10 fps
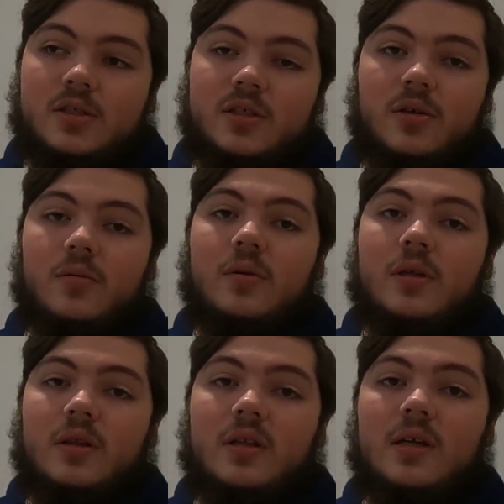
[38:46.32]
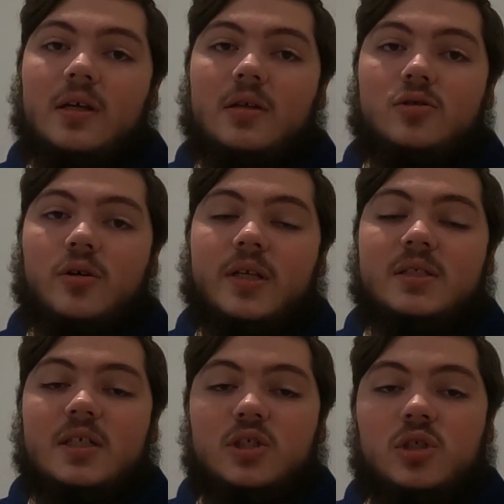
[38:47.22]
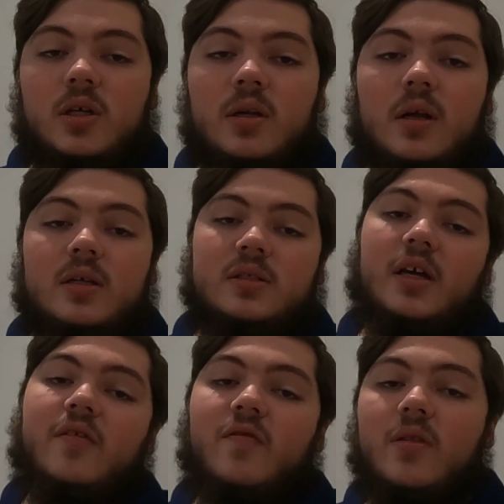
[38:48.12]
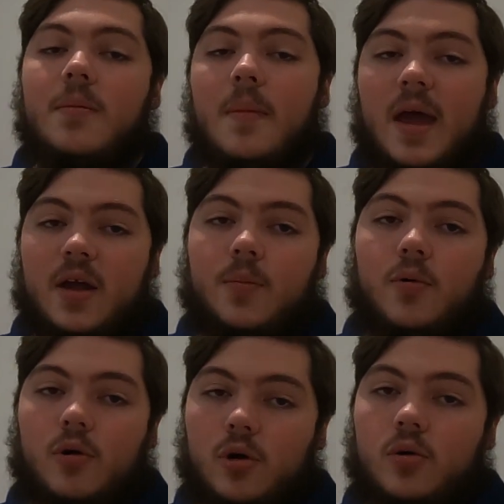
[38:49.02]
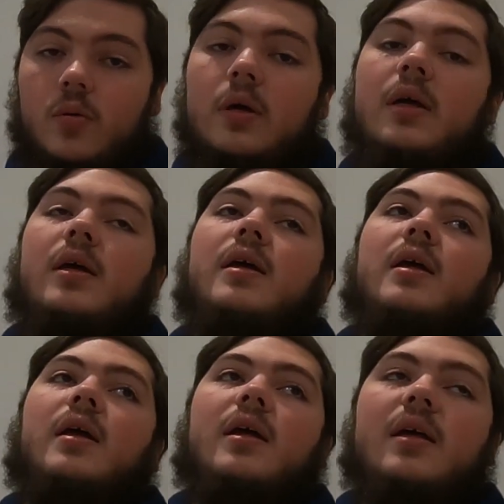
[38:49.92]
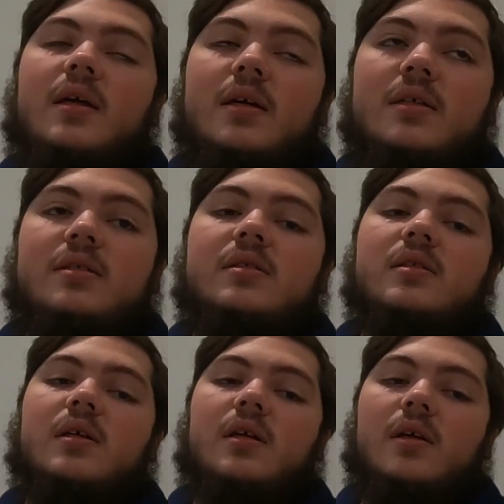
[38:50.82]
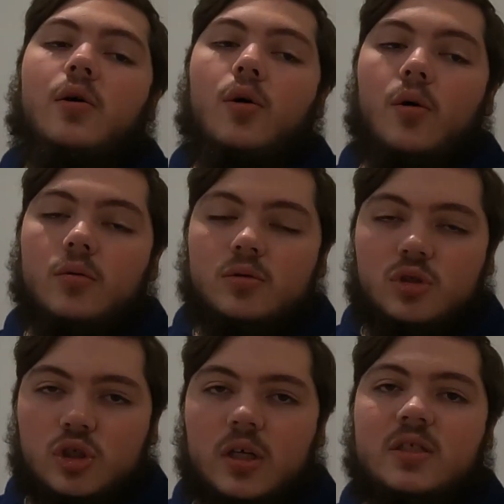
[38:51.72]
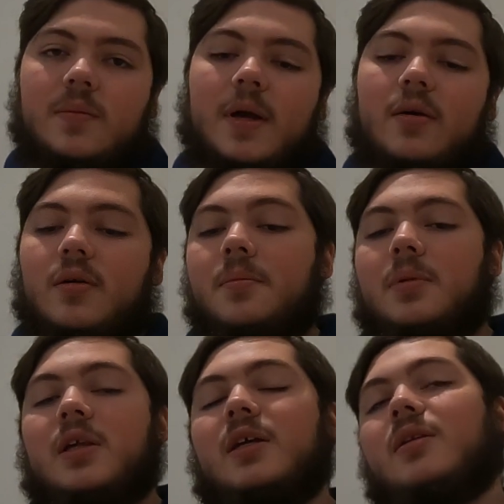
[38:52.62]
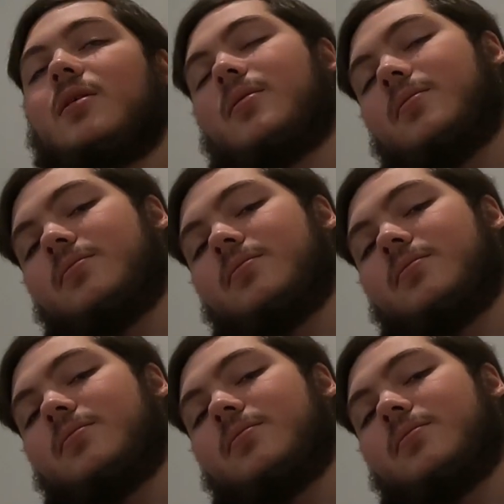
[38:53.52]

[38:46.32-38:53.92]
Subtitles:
So the transition, aside from the Mac Pro, is just about complete.